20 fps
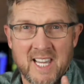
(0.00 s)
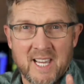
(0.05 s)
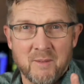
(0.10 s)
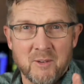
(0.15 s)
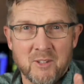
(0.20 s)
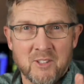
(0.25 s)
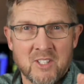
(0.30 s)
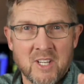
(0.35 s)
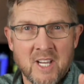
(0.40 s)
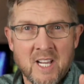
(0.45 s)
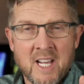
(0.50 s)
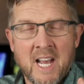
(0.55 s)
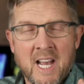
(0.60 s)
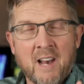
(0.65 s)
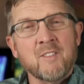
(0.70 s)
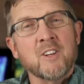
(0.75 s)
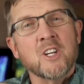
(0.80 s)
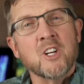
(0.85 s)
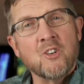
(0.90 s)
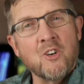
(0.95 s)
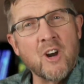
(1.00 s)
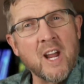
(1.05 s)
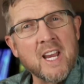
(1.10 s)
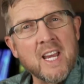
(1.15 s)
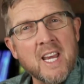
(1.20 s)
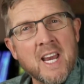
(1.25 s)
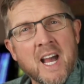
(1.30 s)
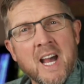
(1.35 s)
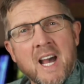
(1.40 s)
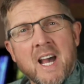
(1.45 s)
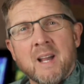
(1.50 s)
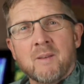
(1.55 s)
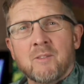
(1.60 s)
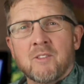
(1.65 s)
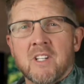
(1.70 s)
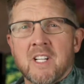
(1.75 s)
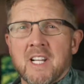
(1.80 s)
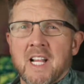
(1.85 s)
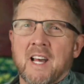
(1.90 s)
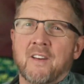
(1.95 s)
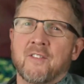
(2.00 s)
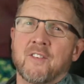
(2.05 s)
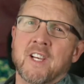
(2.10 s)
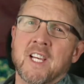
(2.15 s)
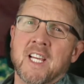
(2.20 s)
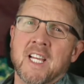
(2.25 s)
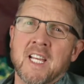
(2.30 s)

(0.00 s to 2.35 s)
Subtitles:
He was having a great night. He was laughing.